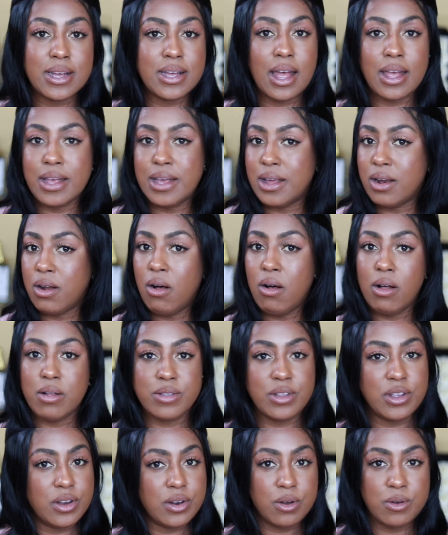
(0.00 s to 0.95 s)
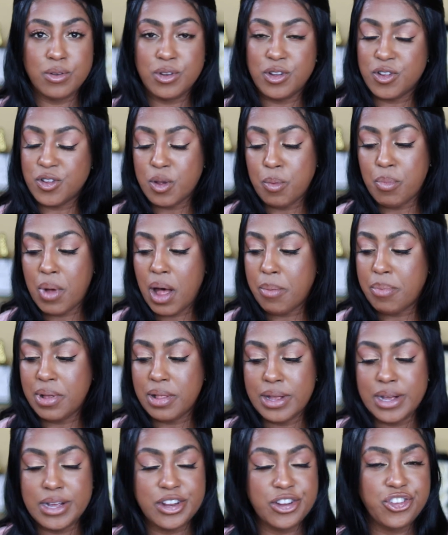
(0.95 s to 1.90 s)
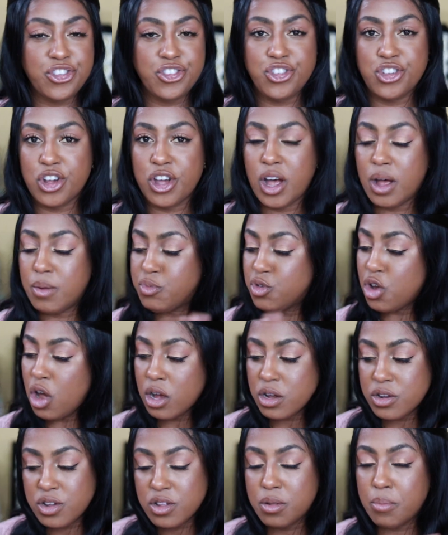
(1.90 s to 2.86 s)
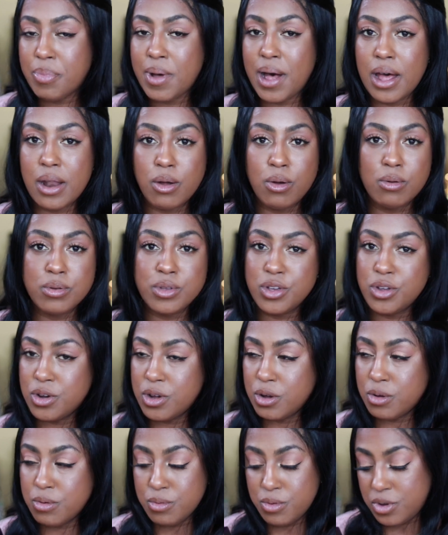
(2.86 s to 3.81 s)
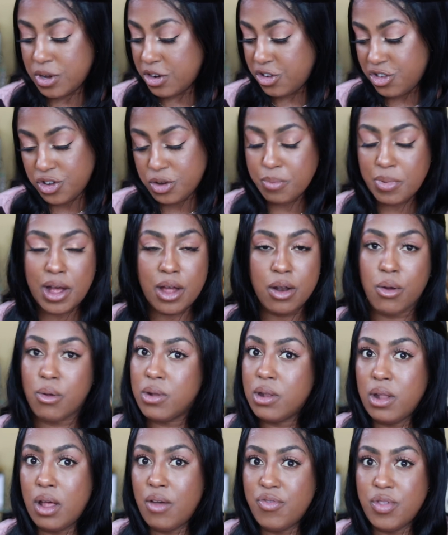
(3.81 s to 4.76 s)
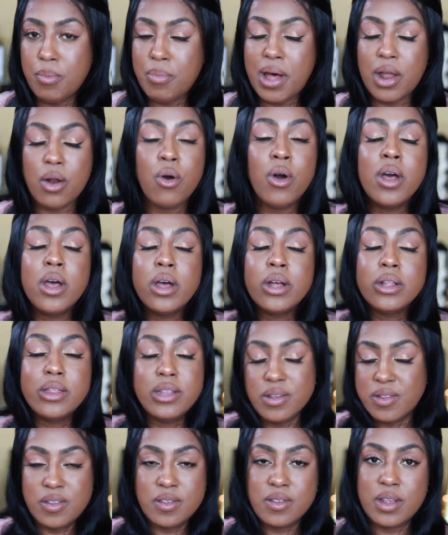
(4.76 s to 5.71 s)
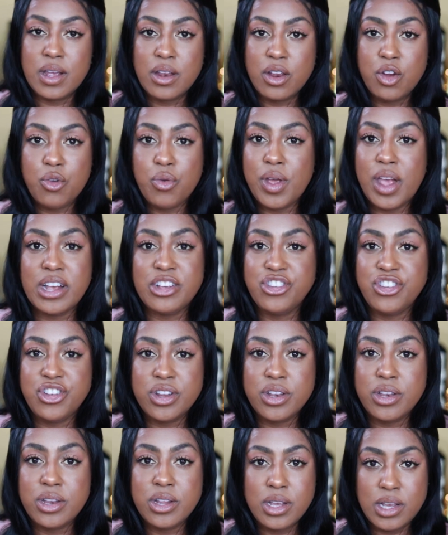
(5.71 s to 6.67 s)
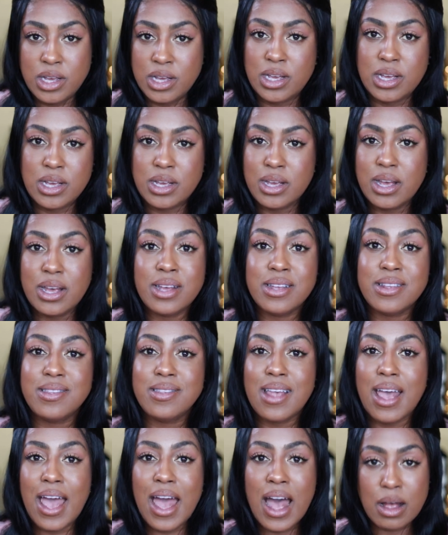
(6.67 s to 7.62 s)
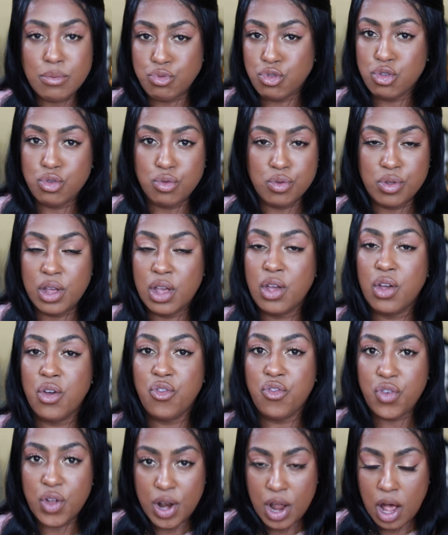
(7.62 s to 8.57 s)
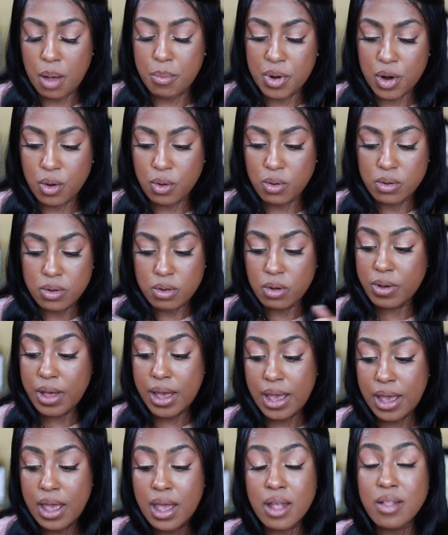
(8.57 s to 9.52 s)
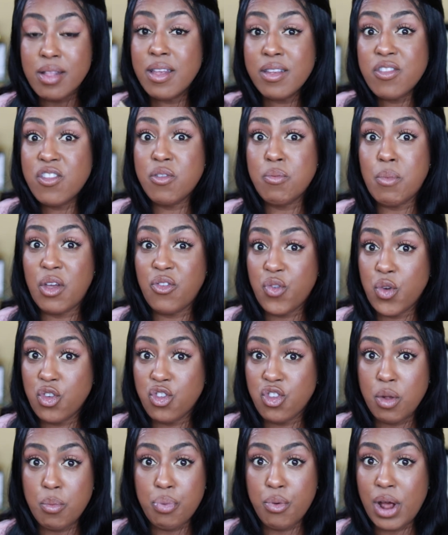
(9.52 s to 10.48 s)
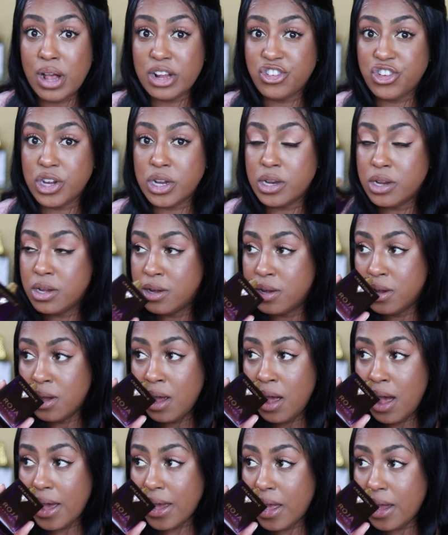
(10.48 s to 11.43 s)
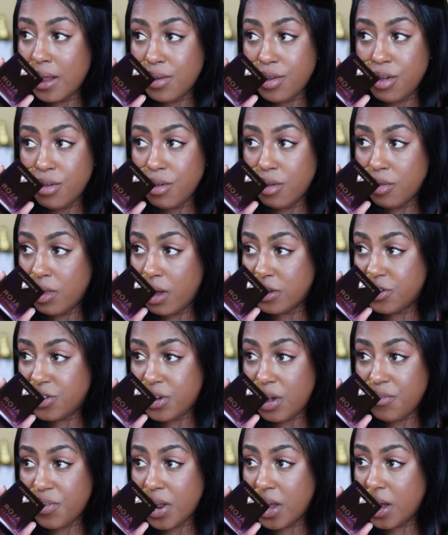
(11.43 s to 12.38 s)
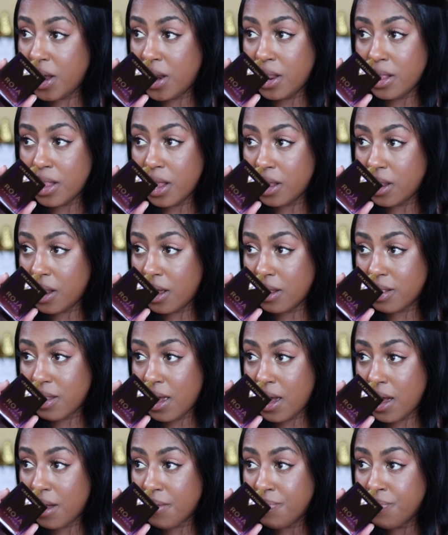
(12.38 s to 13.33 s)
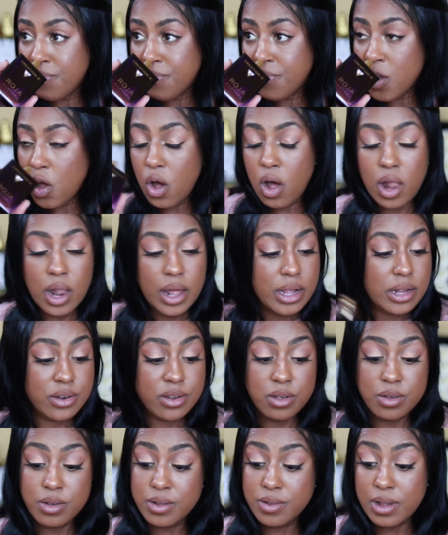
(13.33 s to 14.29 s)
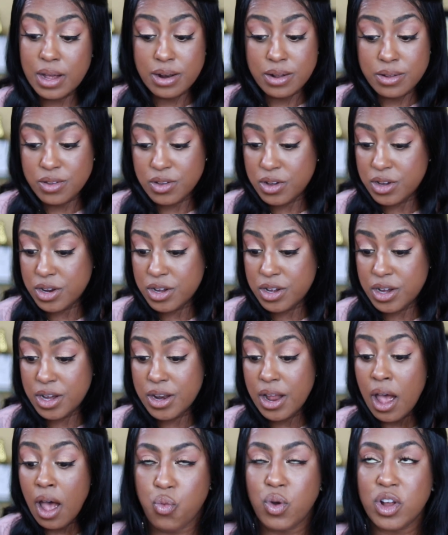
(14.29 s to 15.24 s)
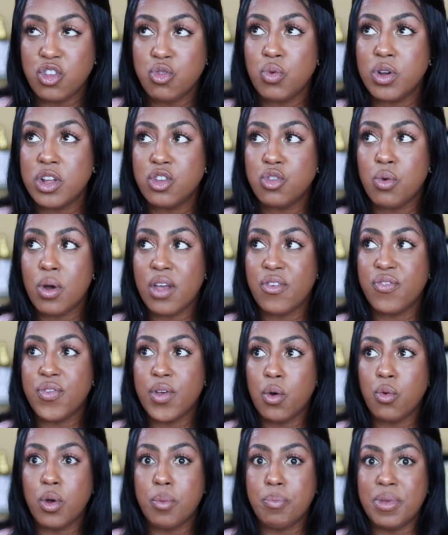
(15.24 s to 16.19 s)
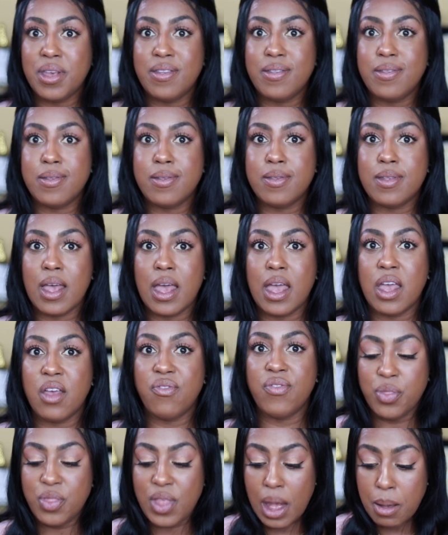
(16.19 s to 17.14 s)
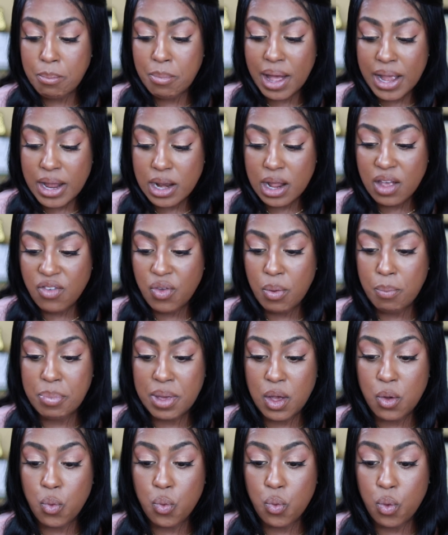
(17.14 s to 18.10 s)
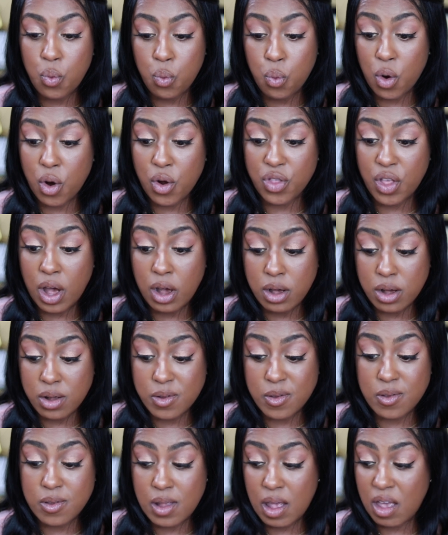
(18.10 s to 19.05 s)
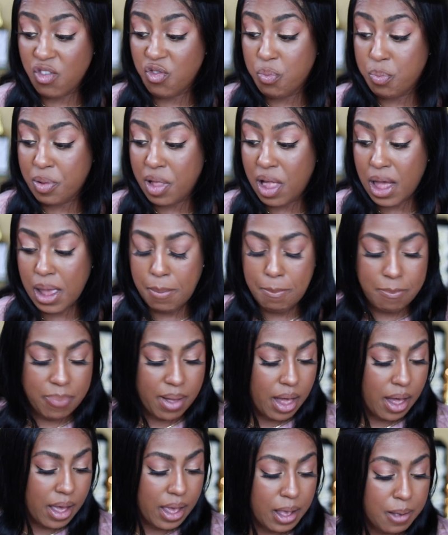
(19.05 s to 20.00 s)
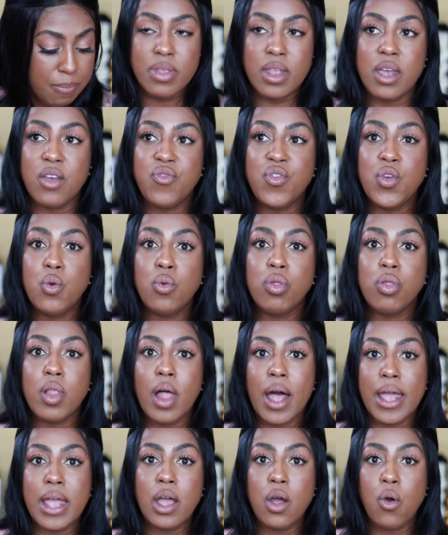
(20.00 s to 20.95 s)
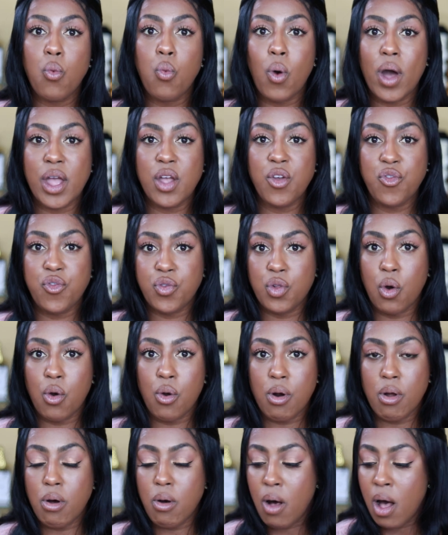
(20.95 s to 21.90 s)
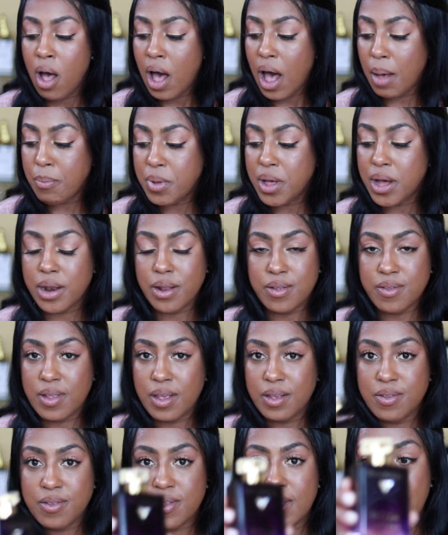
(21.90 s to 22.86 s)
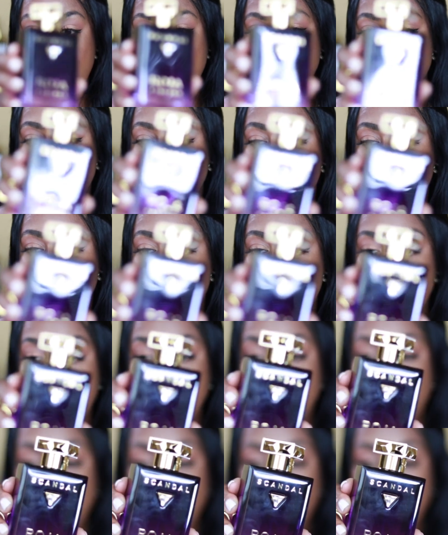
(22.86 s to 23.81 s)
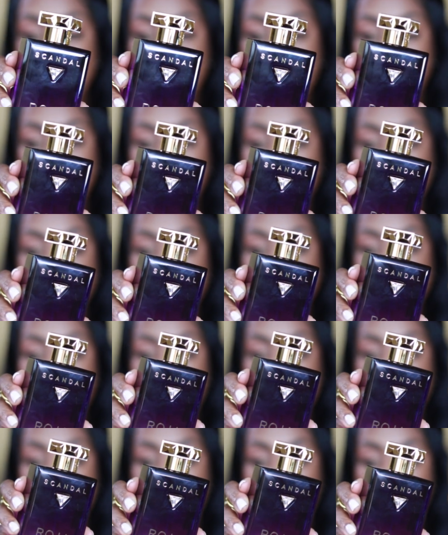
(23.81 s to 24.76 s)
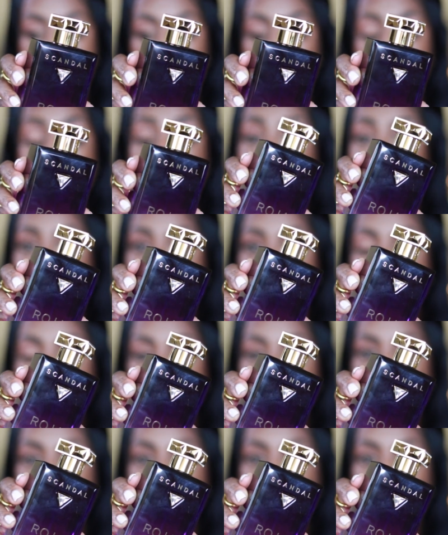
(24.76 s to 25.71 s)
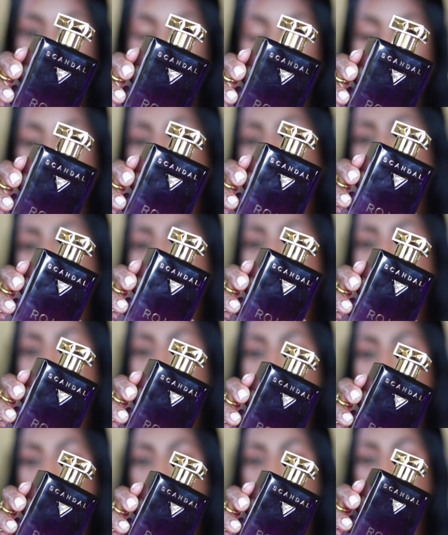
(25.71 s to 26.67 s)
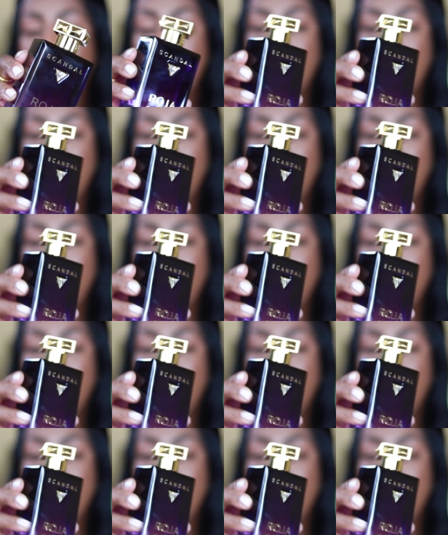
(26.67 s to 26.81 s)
I get all, you know, discombobulated, shook up, talk to the bottle, you know, touch the bottle, love the bottle. This is it. Creation E is absolutely phenomenal. Okay. This is my first impression. I can't tell you longevity, anything like that. All I can tell you is that it's good, good. Which one do I feel would be safe? That might even be worth a good safe blind buy. If you like white floral, I'm gonna say Scandal. I'm gonna recommend Scandal, but it is sexy, but it is safe.